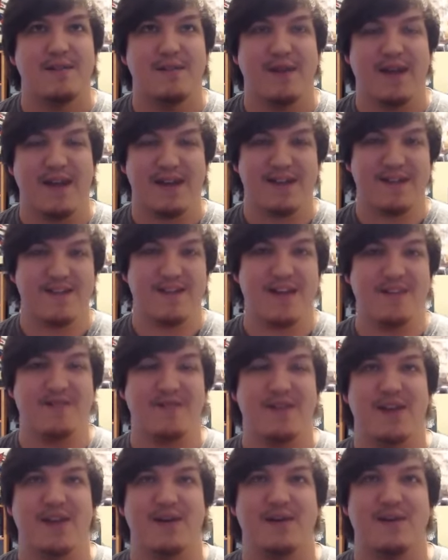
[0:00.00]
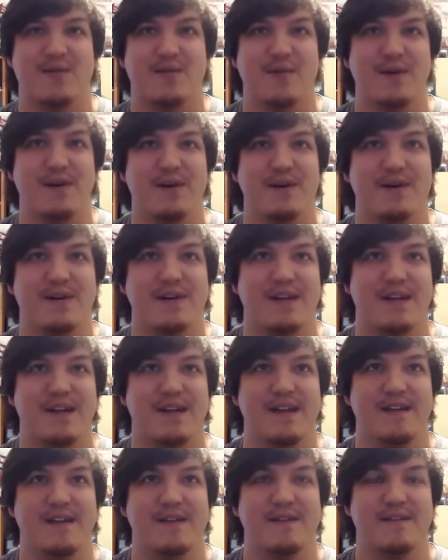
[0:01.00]
react to that video as well
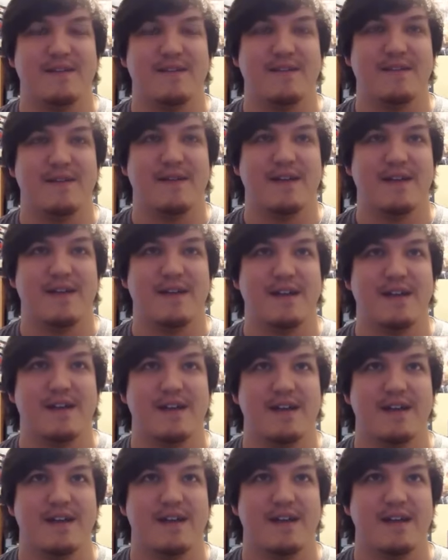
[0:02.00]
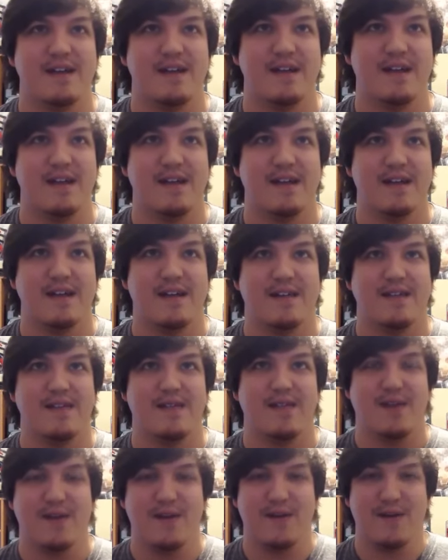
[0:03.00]
if
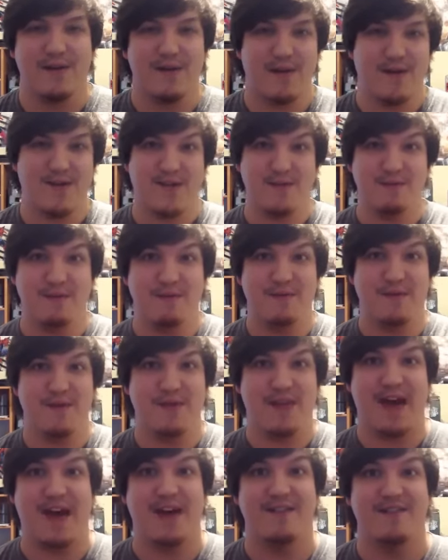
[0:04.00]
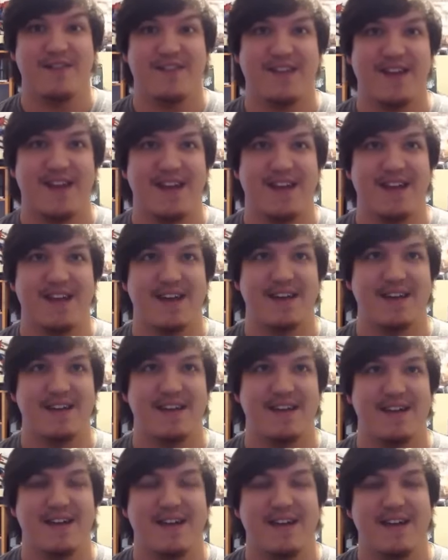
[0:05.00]
there are some of you that haven't seen it yet.
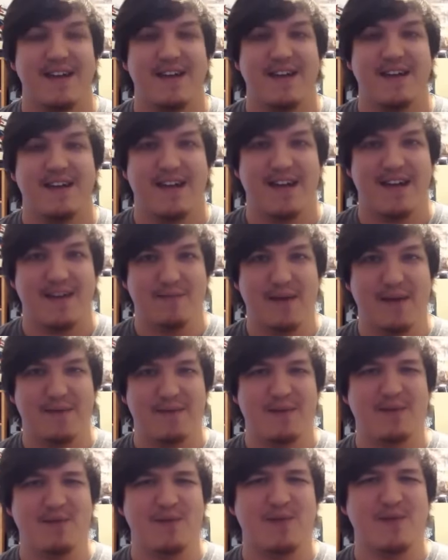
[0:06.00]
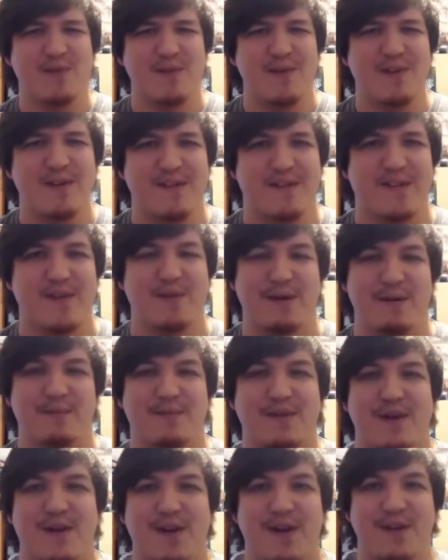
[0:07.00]
And maybe you'll see what I'm
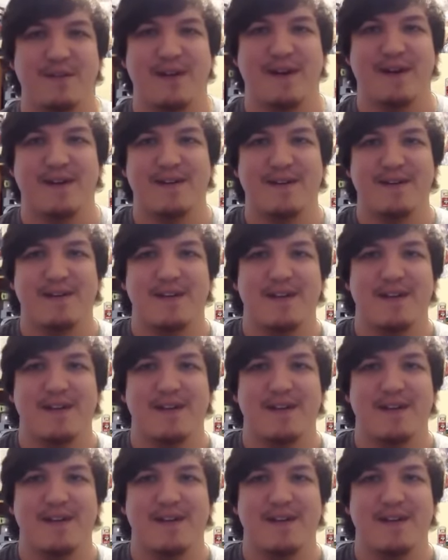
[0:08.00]
talking about.